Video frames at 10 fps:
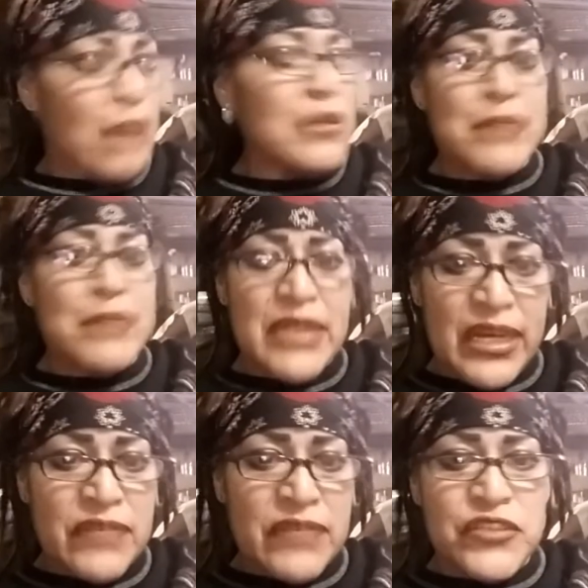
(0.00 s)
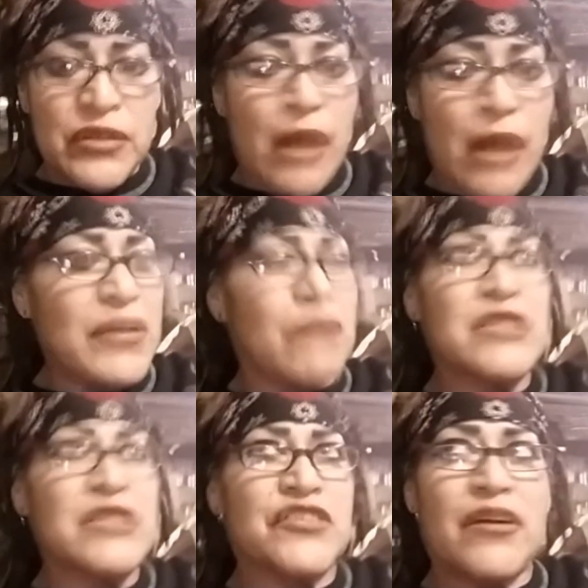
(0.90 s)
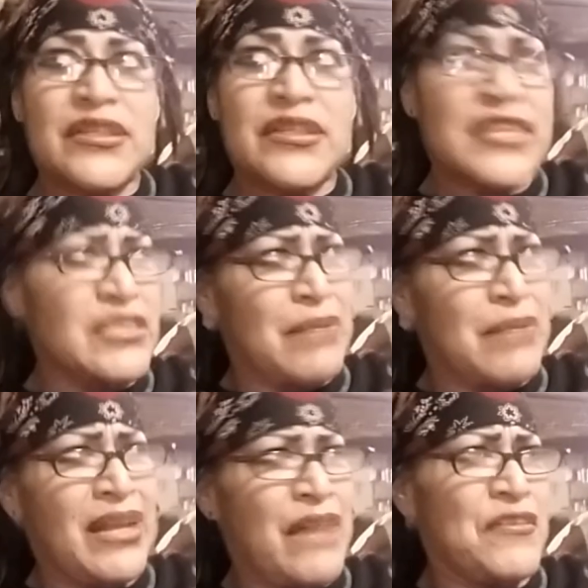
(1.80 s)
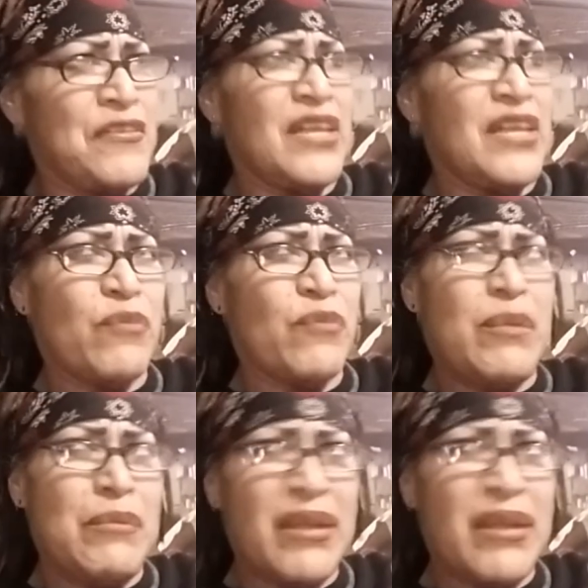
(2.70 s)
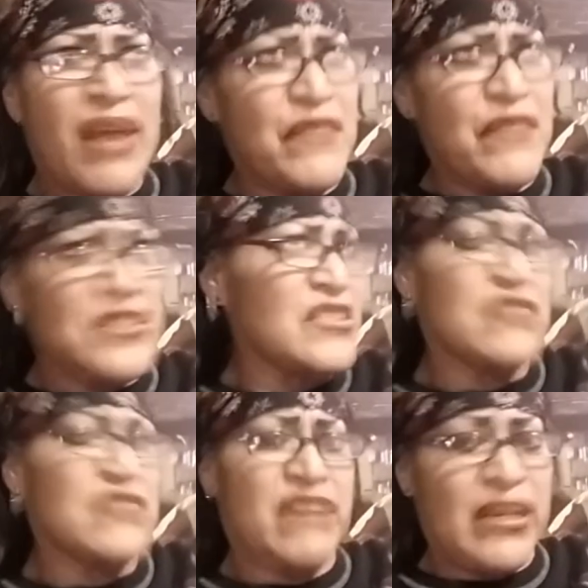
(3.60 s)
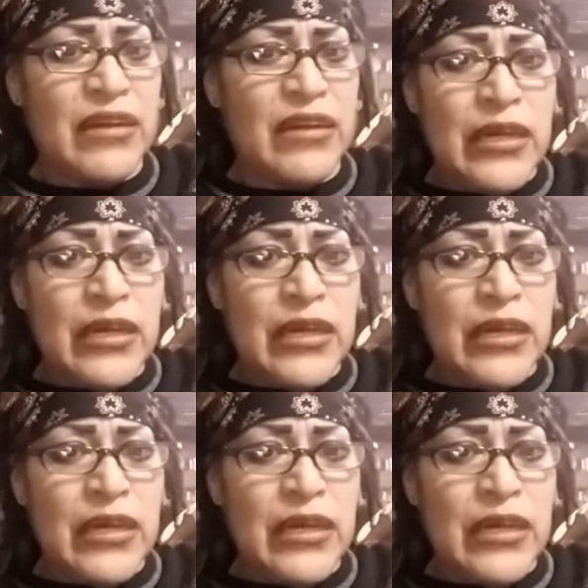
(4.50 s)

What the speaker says: I'm gonna be negative too. I'm gonna start assessing my life and think, well, maybe my life isn't this great.